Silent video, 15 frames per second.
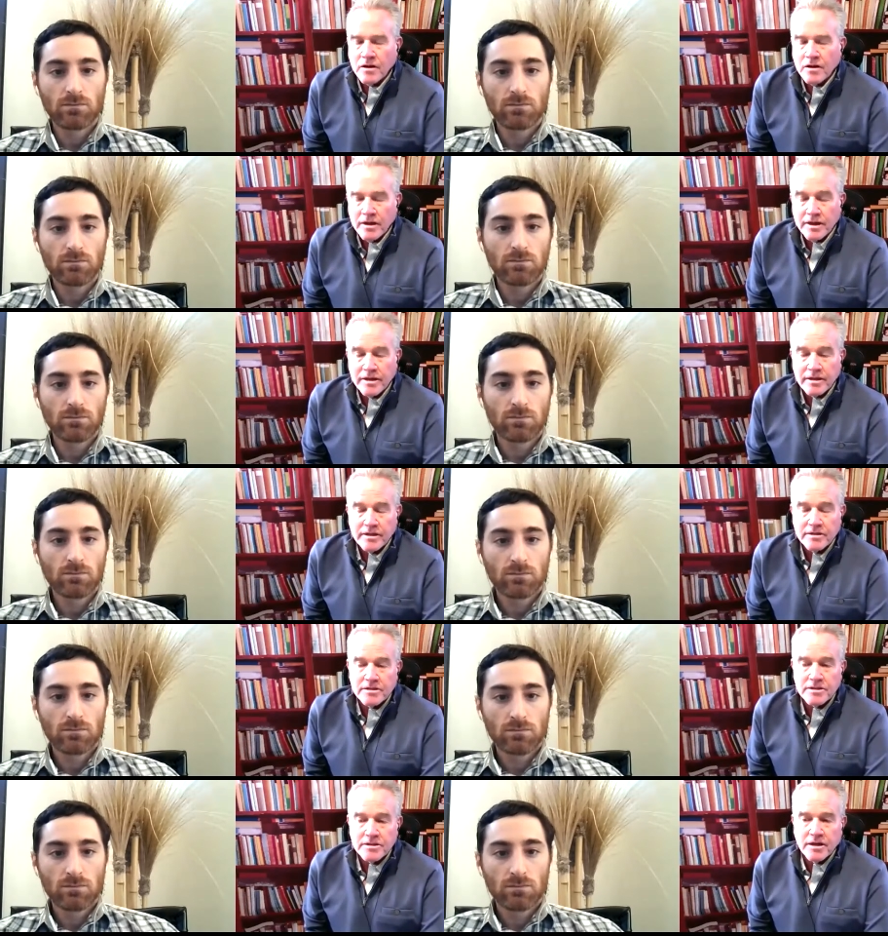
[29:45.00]
Speaker 1: It
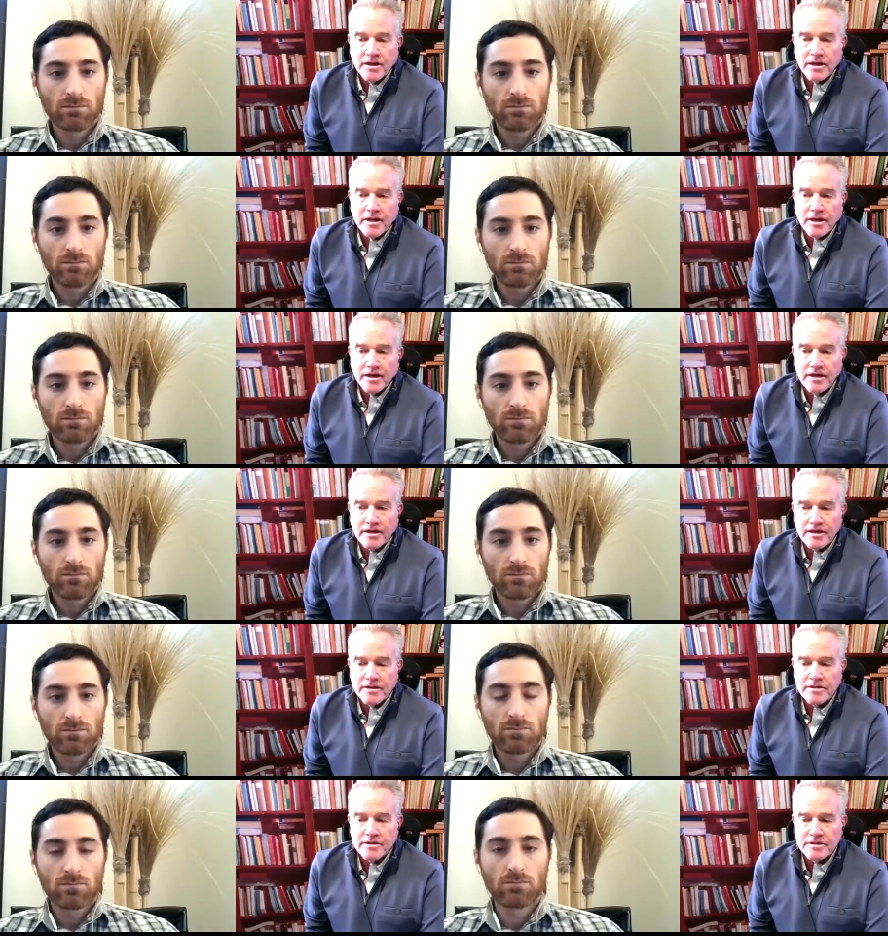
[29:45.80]
is it
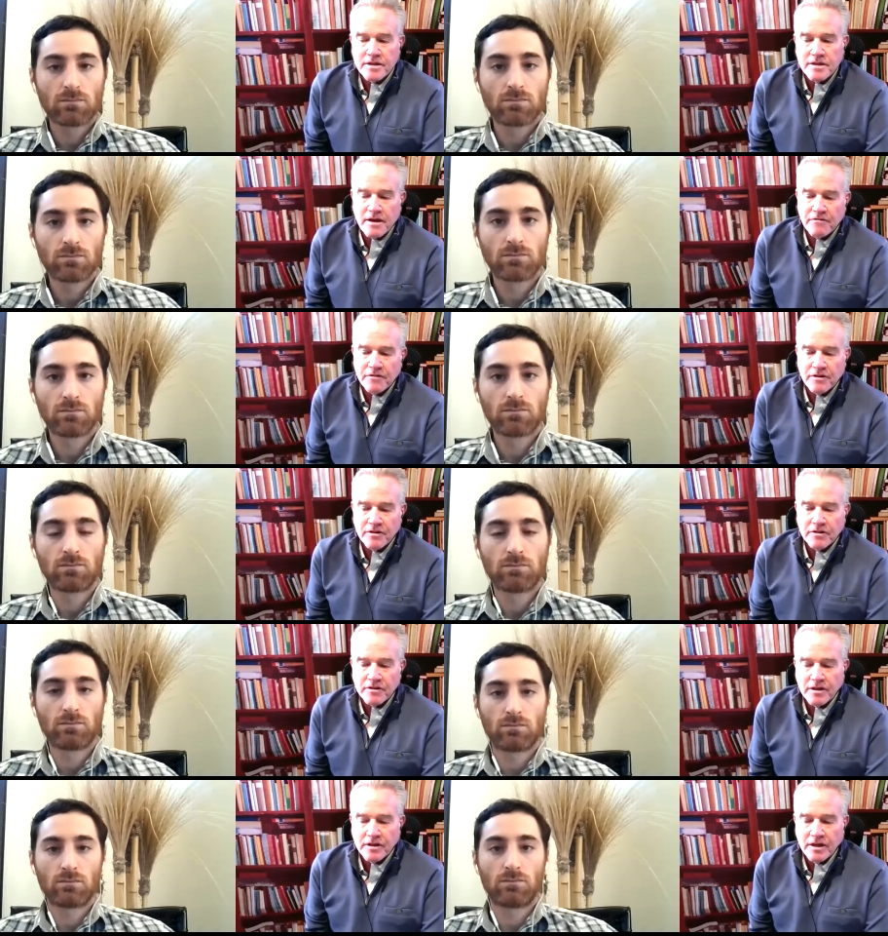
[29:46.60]
is
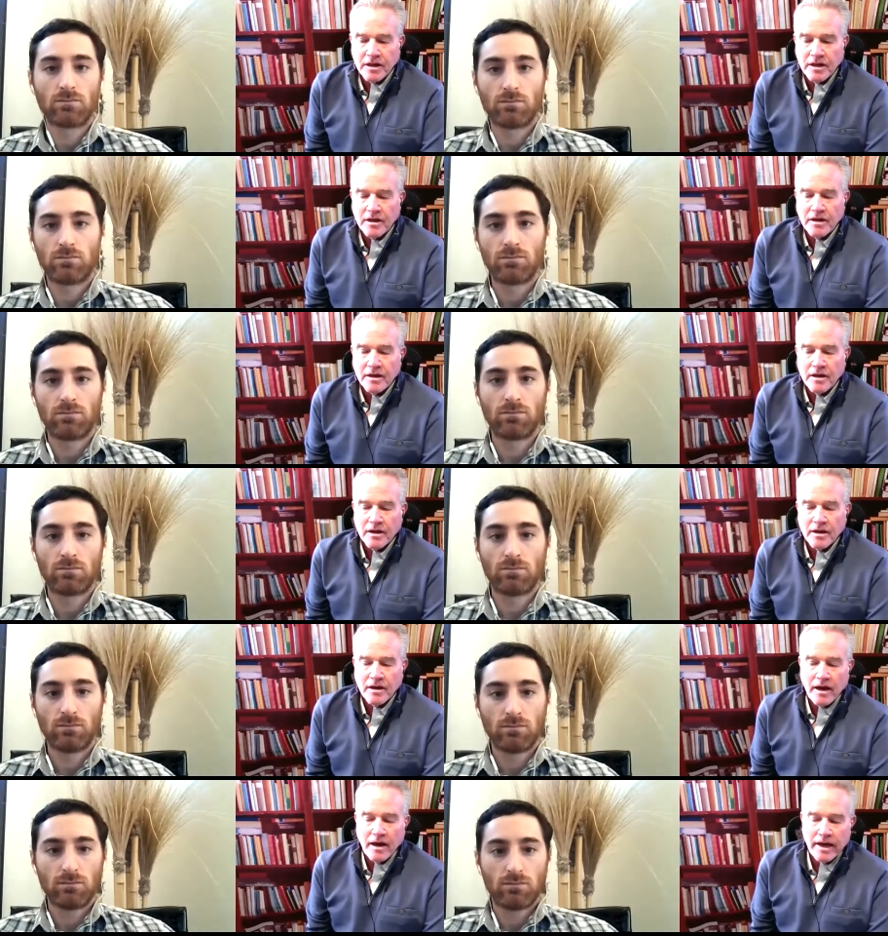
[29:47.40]
definitely
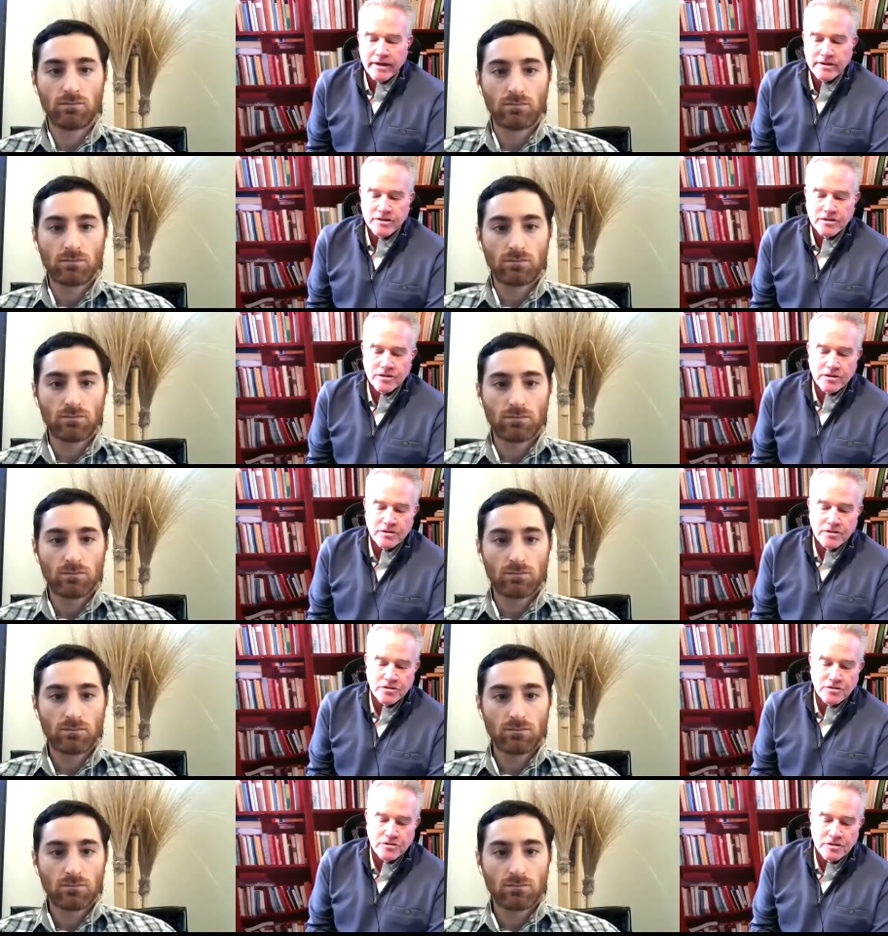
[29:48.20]
as
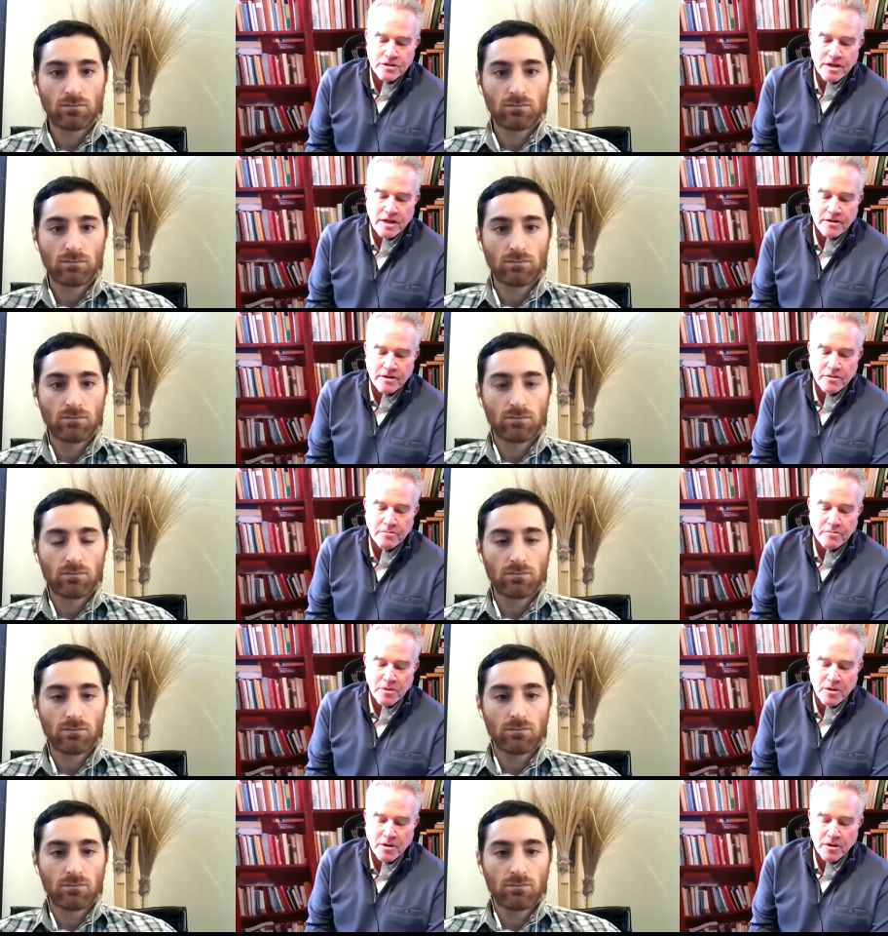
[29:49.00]
as you state in the
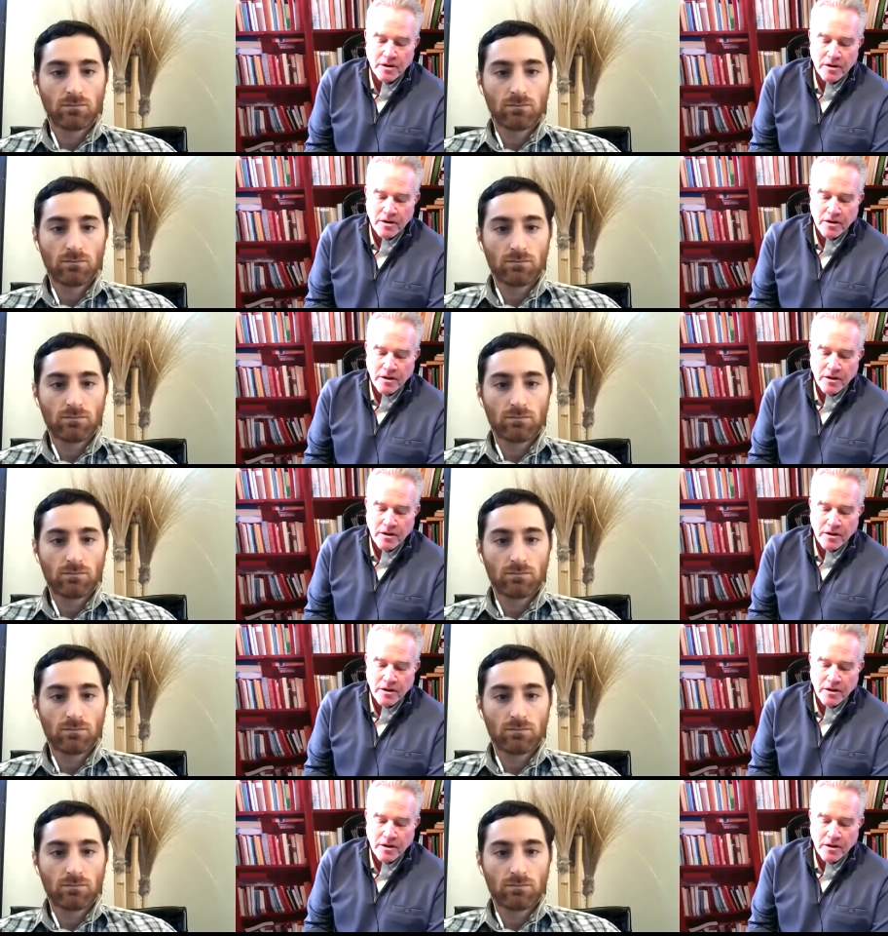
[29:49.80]
book.